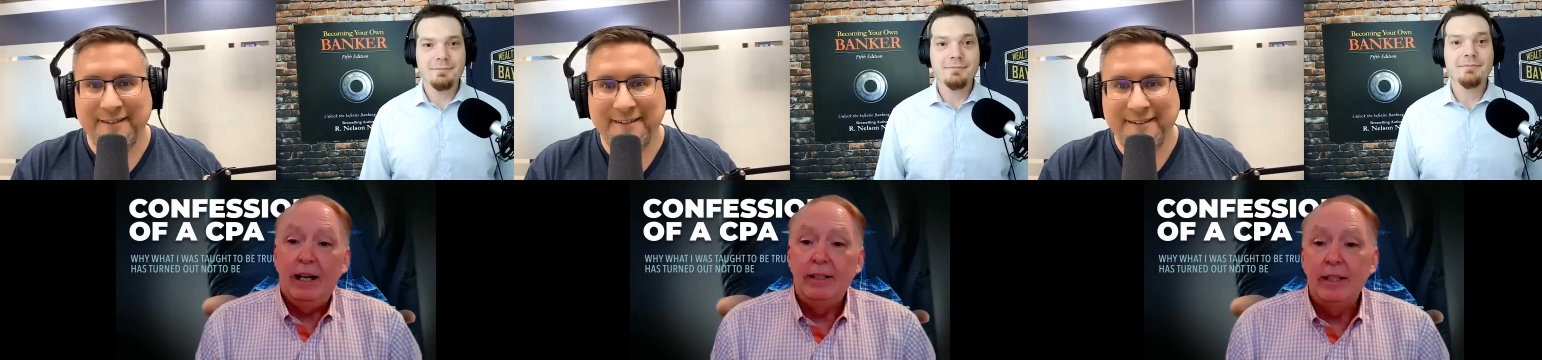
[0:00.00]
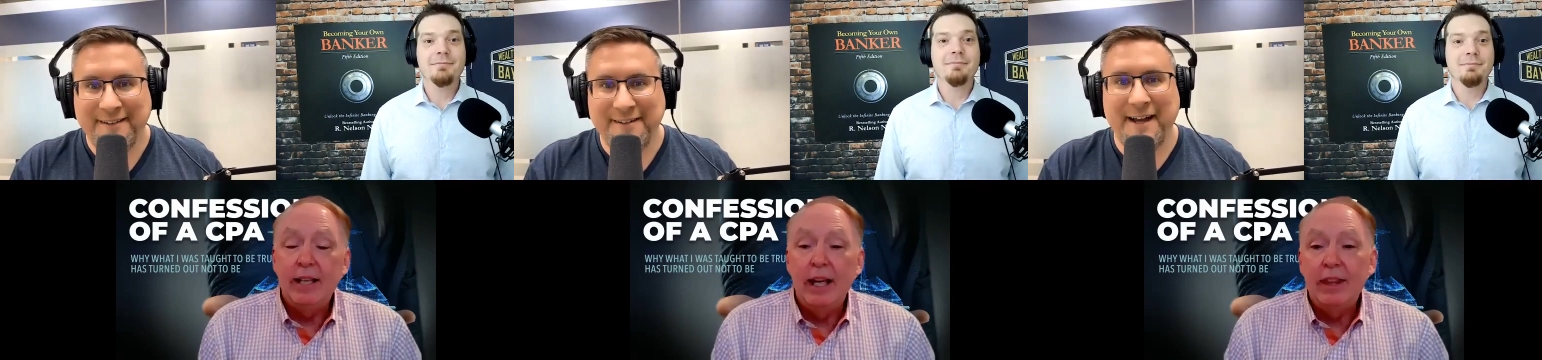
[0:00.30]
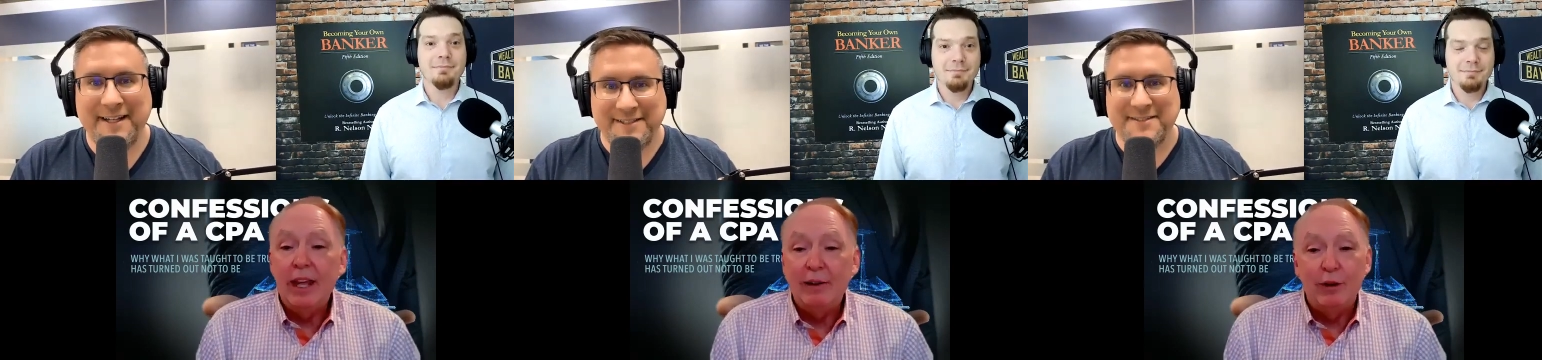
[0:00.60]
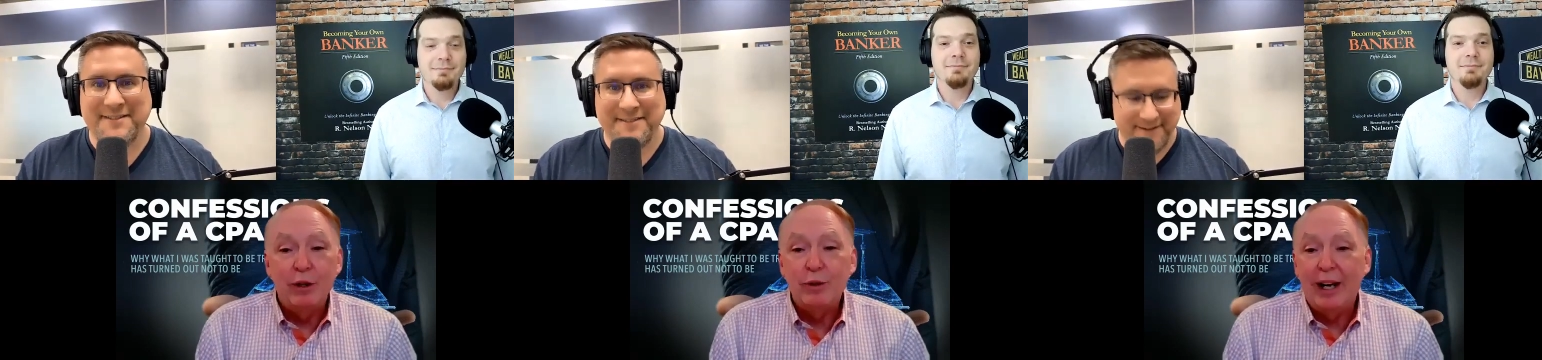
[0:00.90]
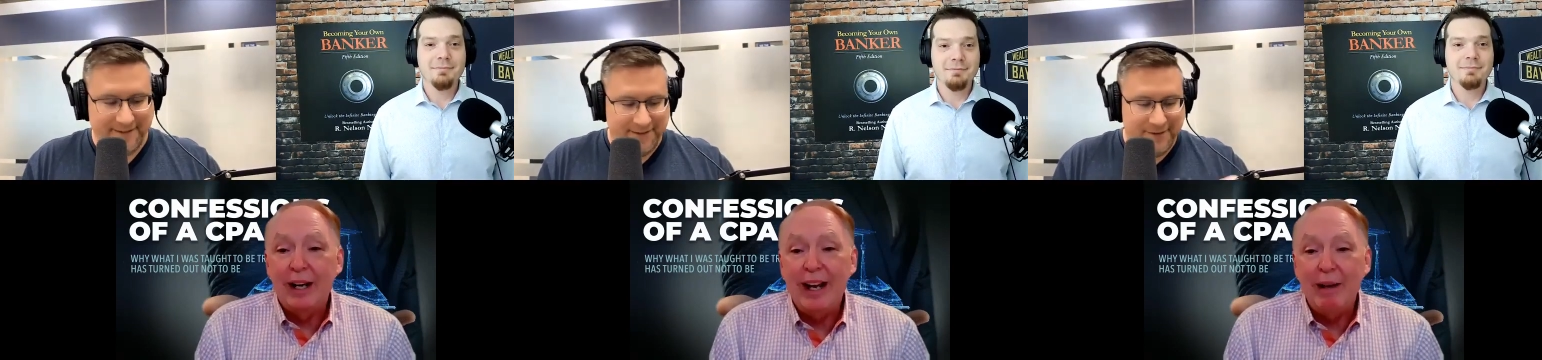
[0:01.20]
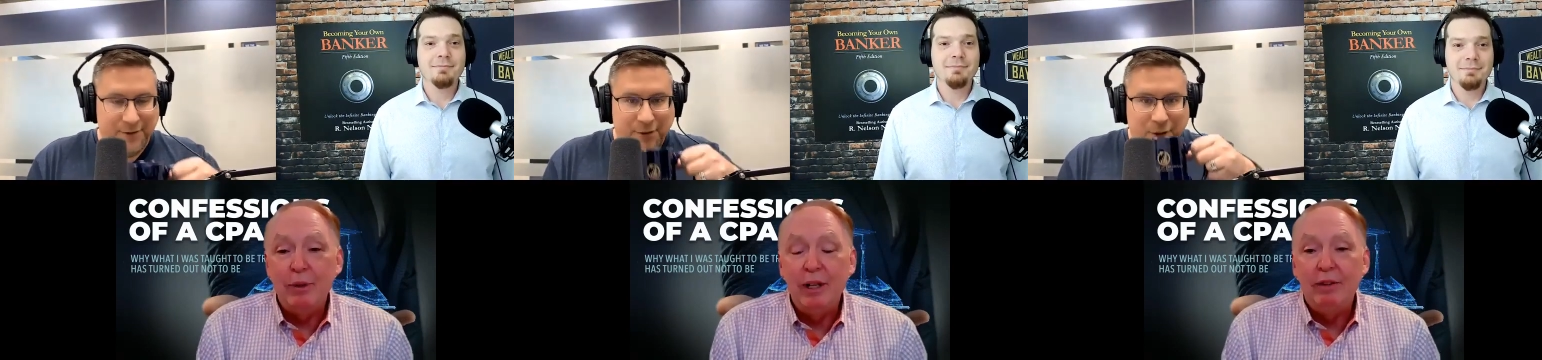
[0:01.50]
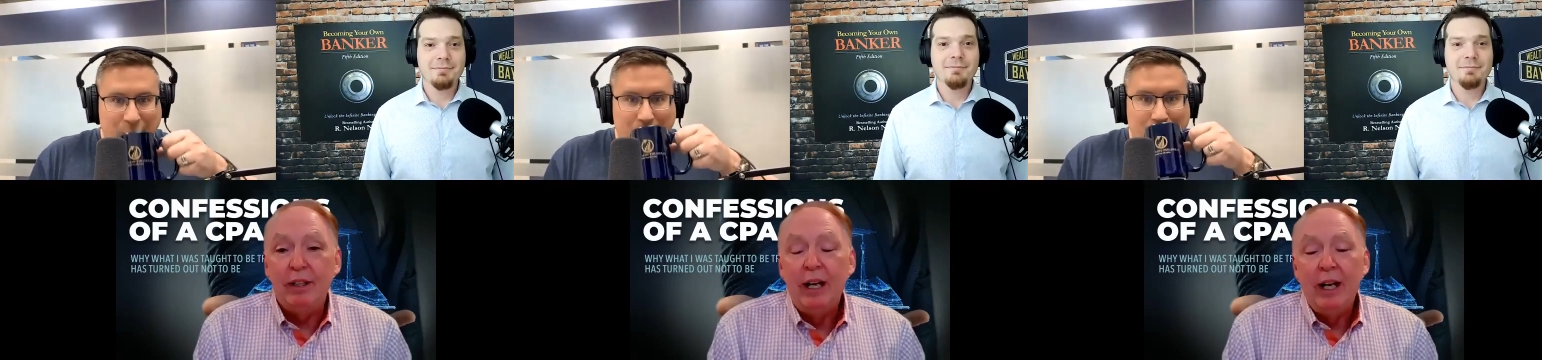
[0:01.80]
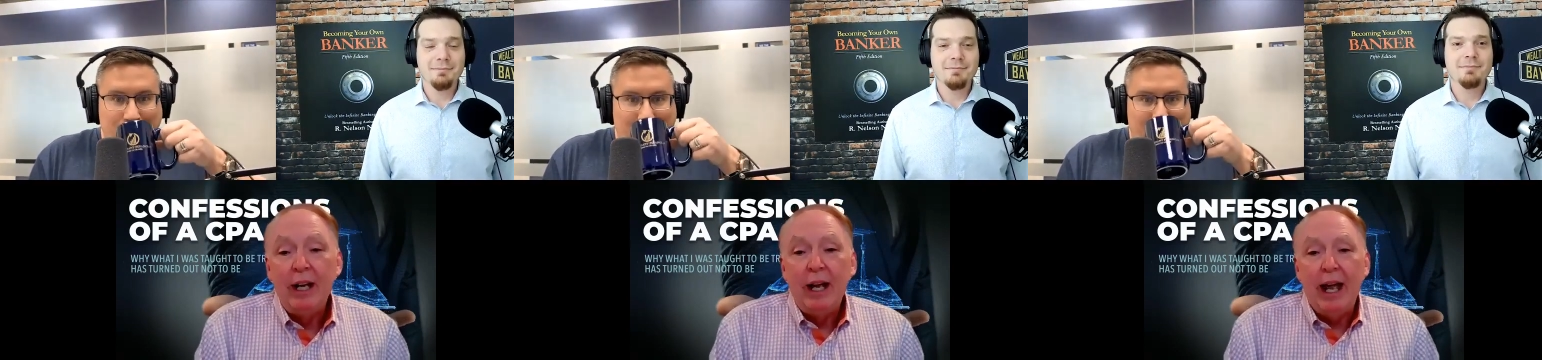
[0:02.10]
Speaker 1: Yeah, it's a 10th nice. anniversary. I can't believe it.